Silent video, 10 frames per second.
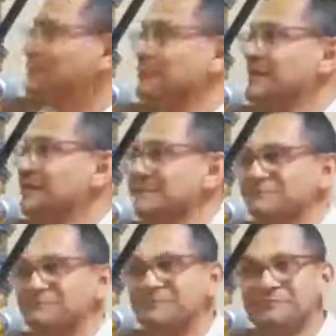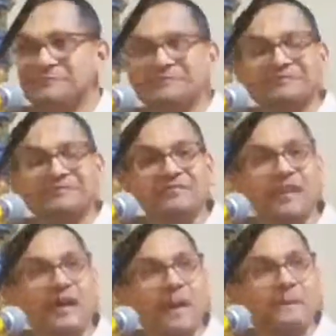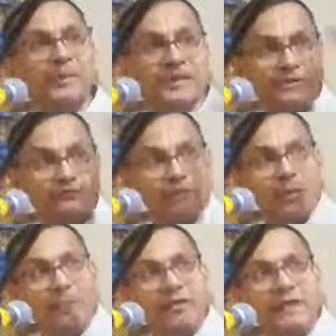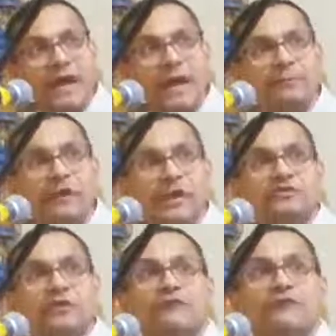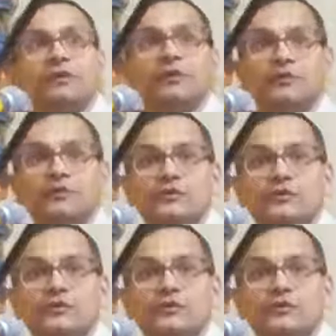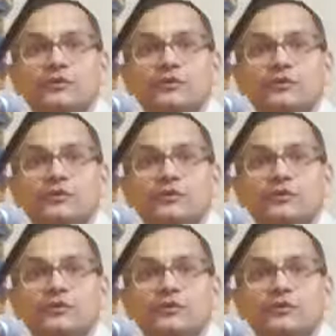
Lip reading: brains. But he's remembering that and offering a little bit of power.